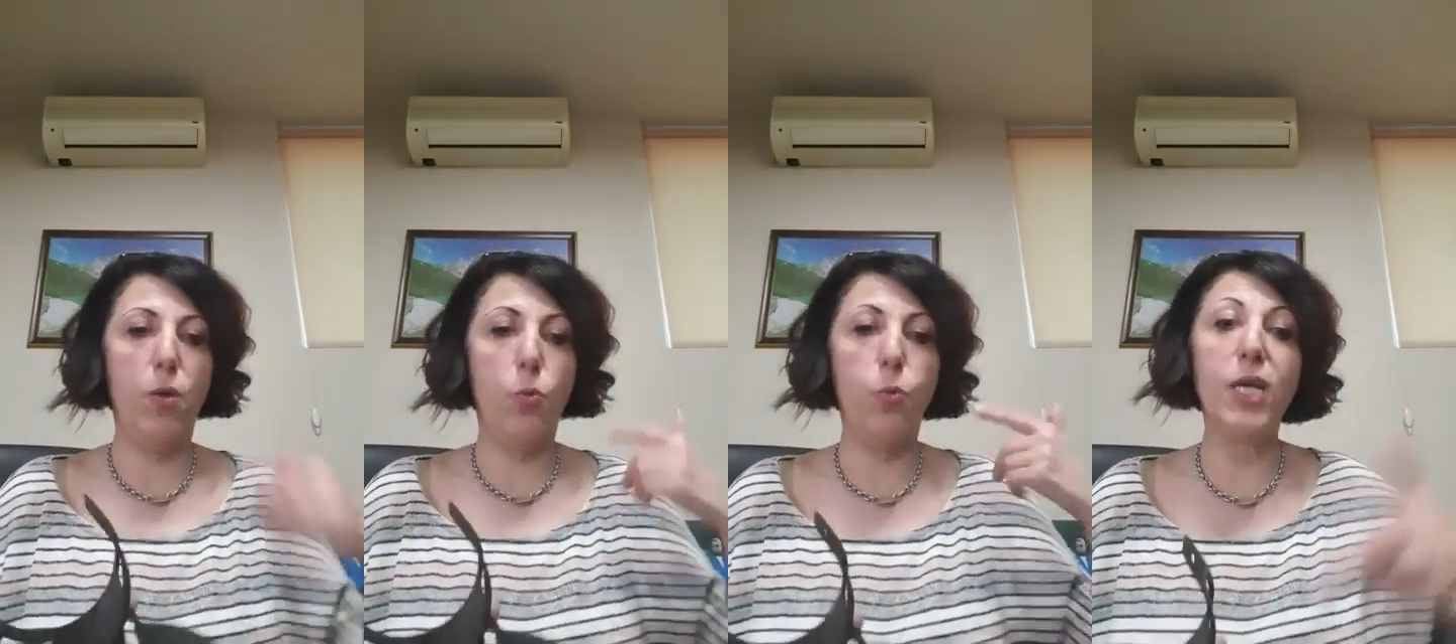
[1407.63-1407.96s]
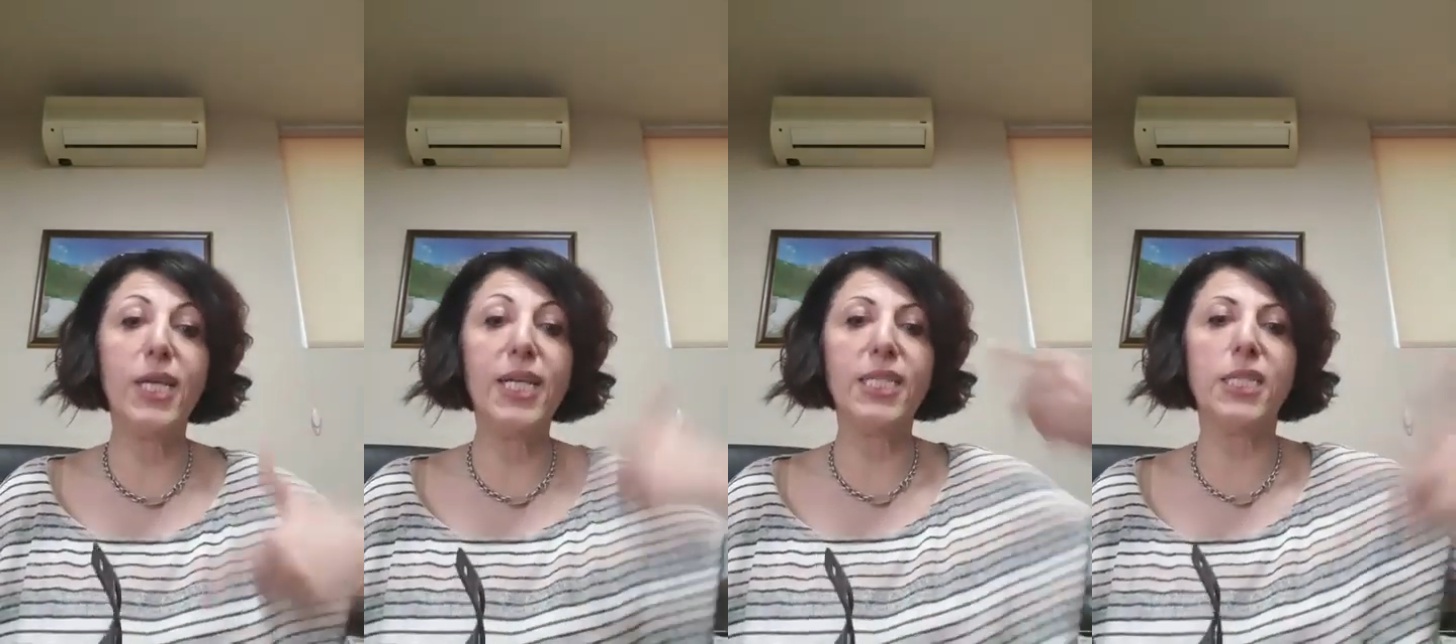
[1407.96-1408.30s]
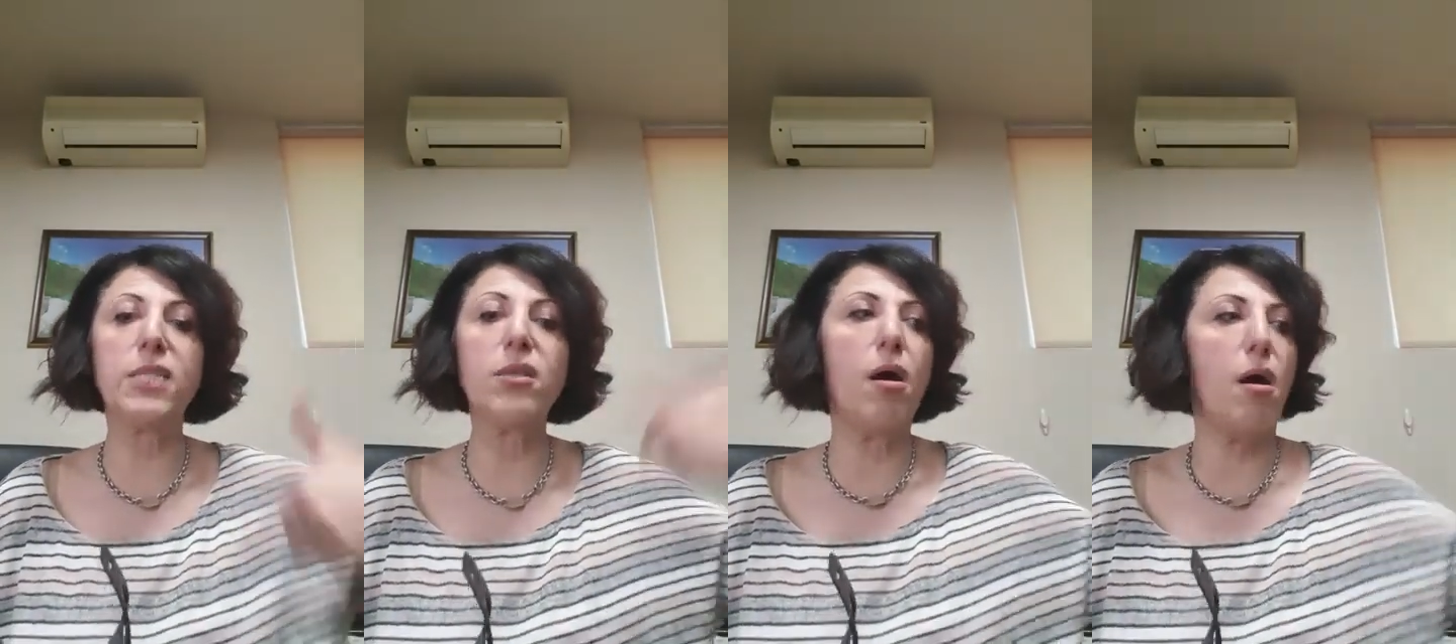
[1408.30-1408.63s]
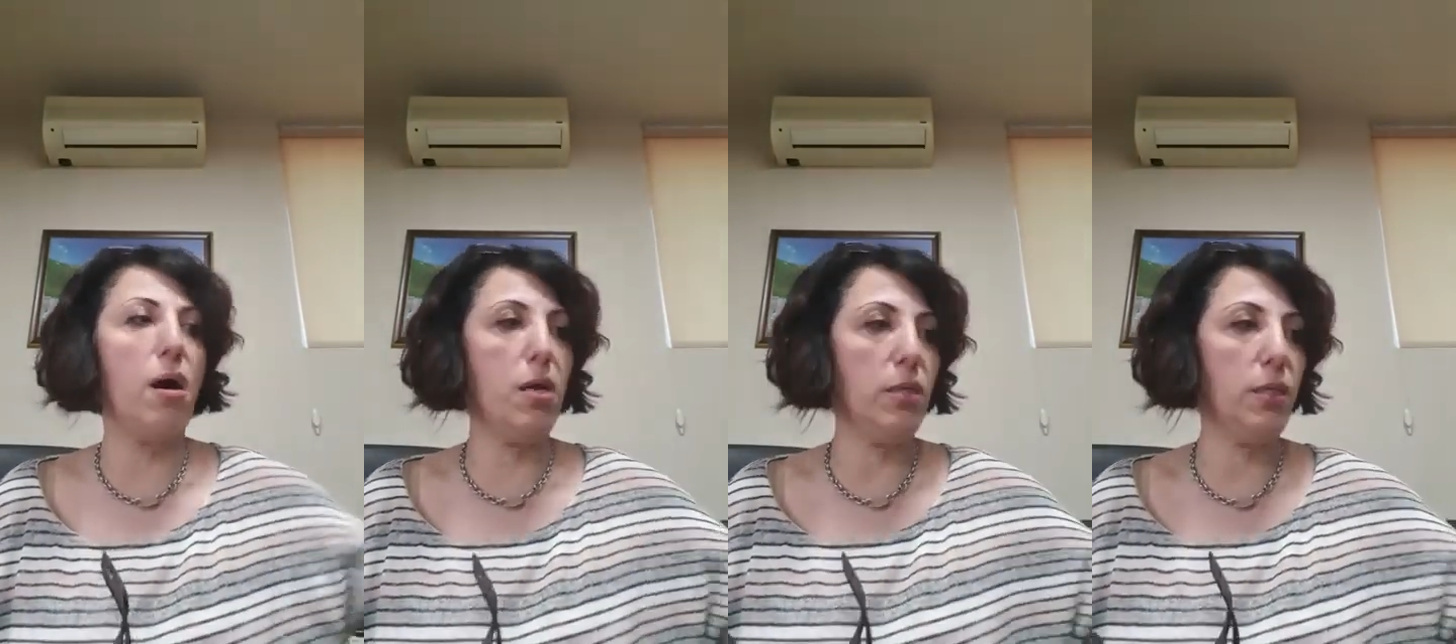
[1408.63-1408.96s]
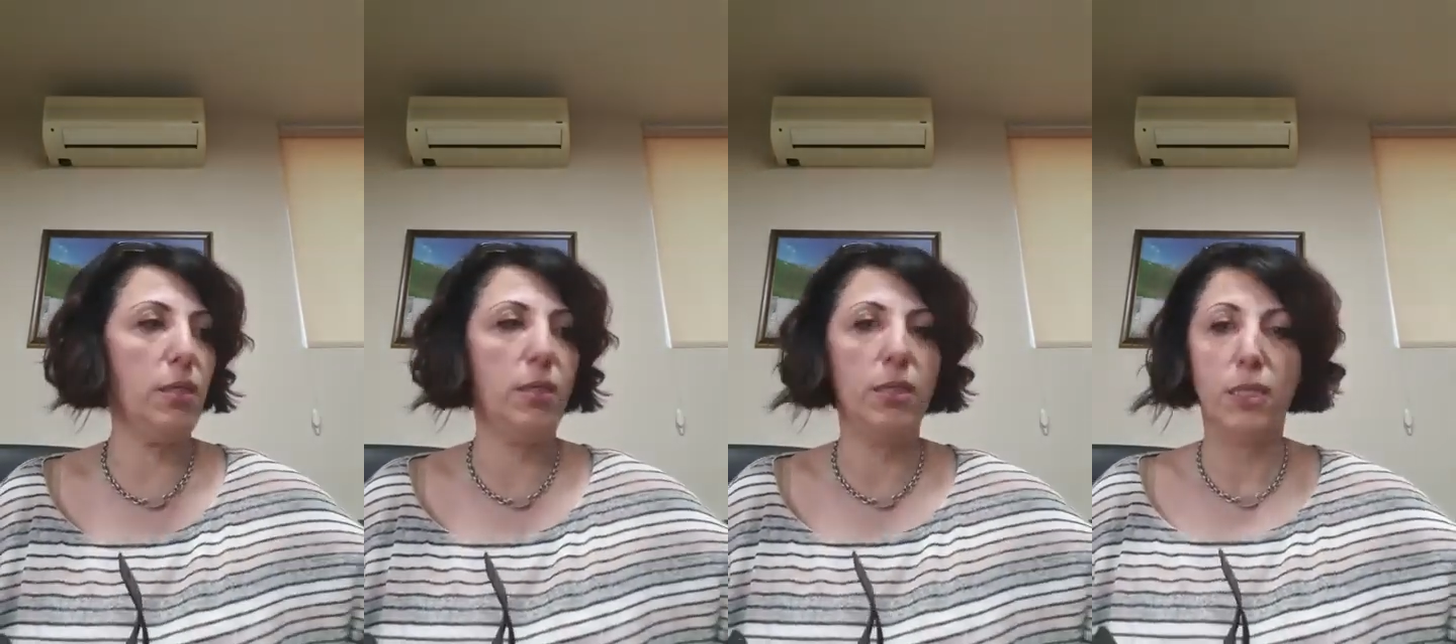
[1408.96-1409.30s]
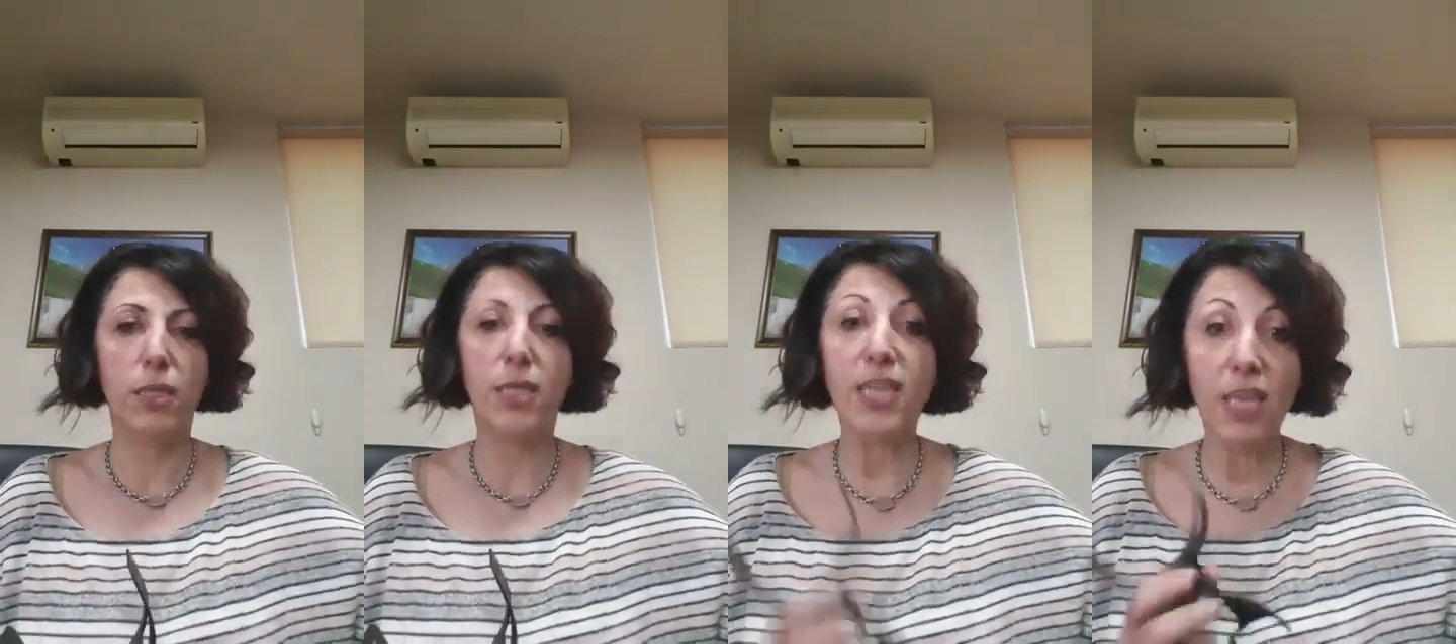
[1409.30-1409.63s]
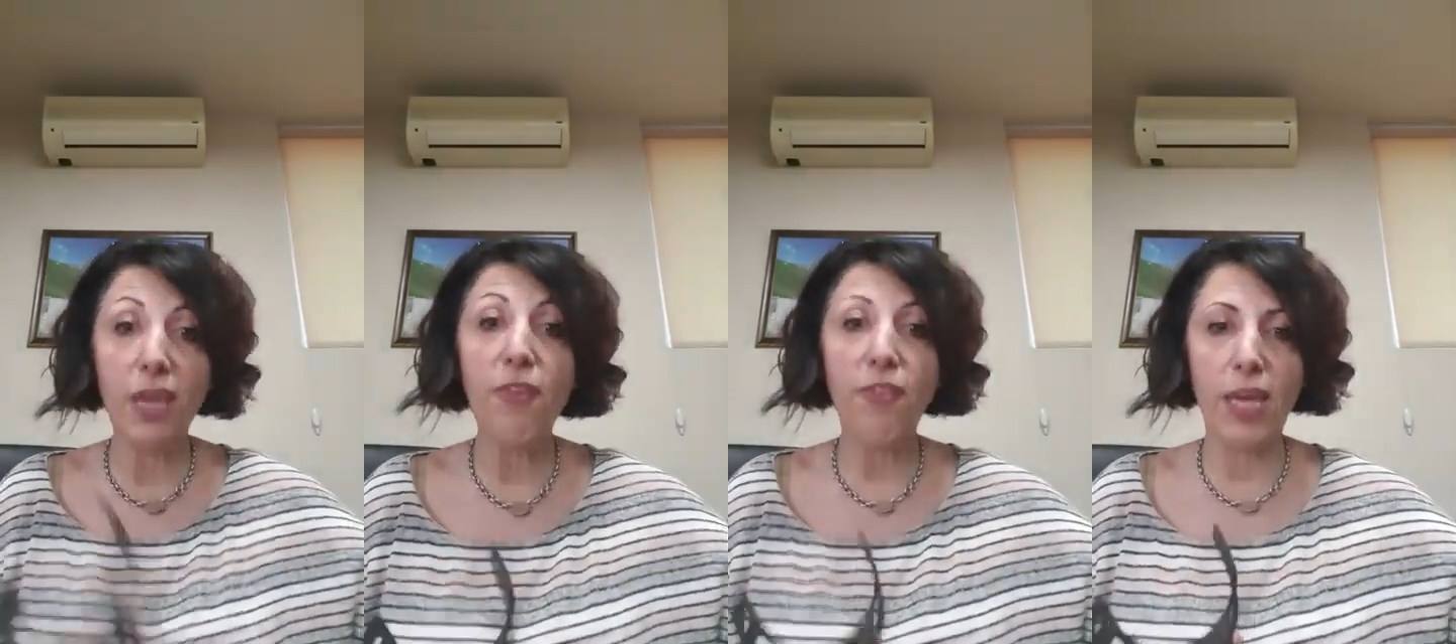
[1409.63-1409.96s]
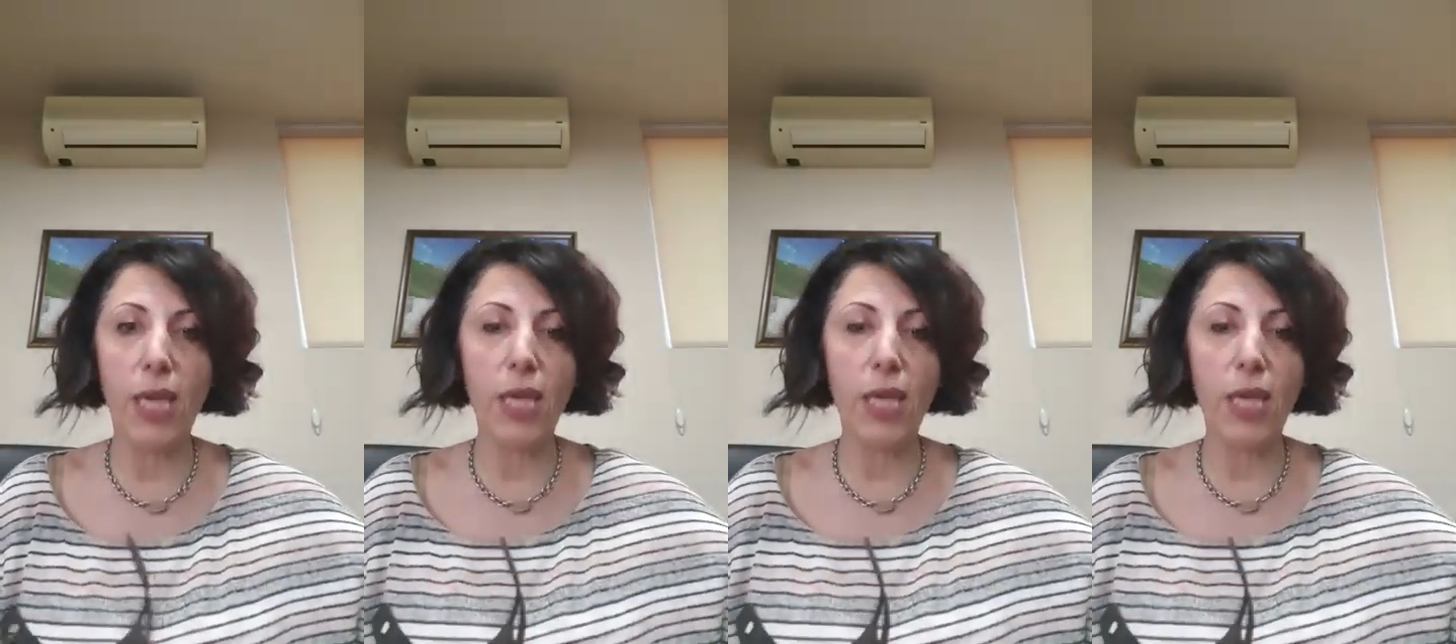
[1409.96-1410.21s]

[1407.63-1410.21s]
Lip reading: we're gonna start giving